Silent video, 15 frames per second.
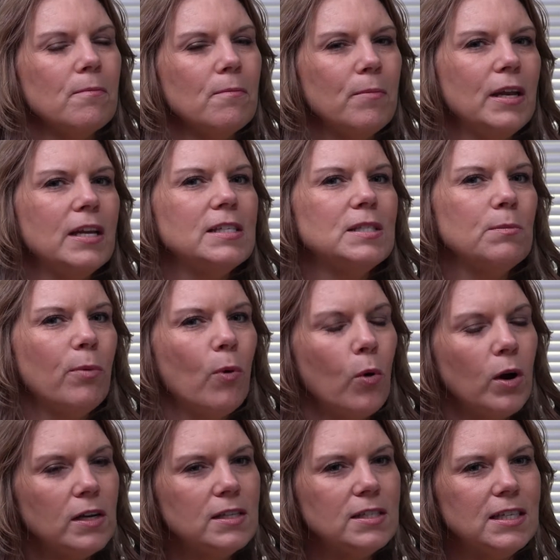But it's
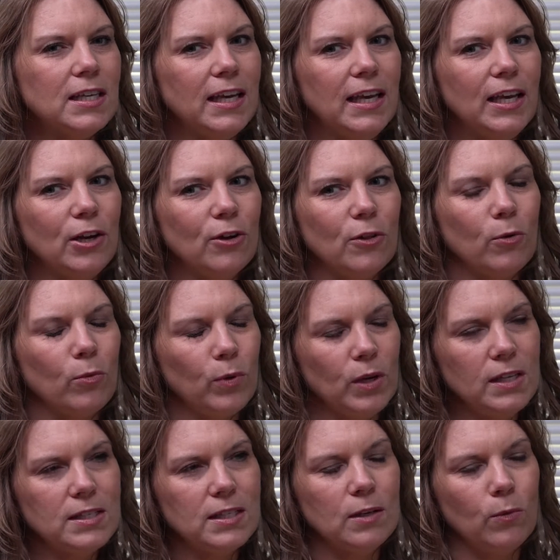important to hear the
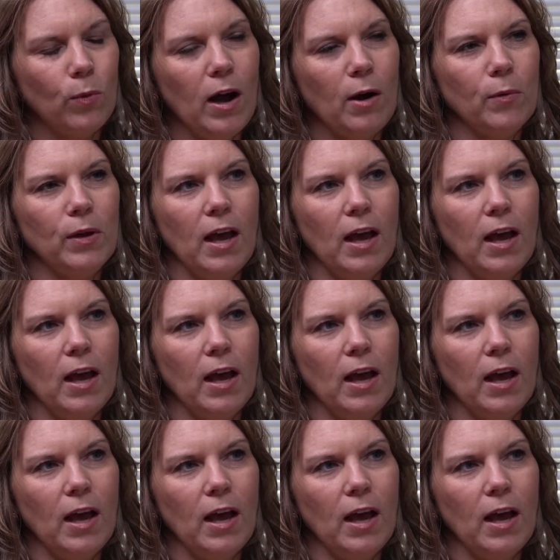reason why we